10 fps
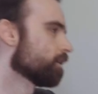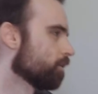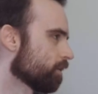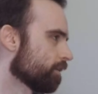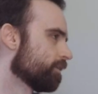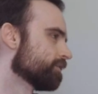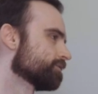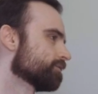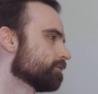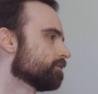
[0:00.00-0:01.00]
look at
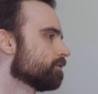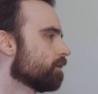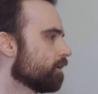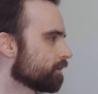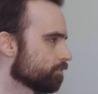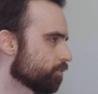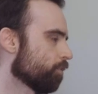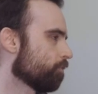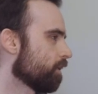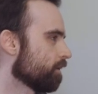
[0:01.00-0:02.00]
this Anki
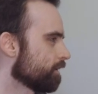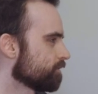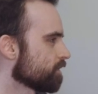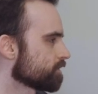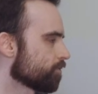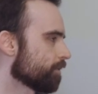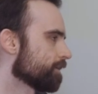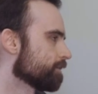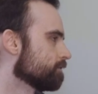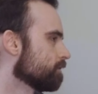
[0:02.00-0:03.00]
profile that I just
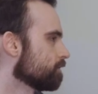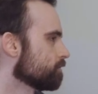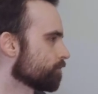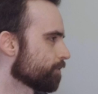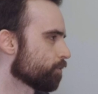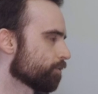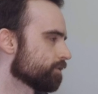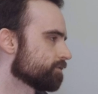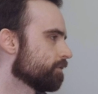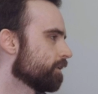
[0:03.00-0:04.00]
created to record
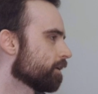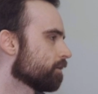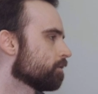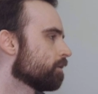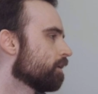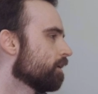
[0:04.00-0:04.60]
this video,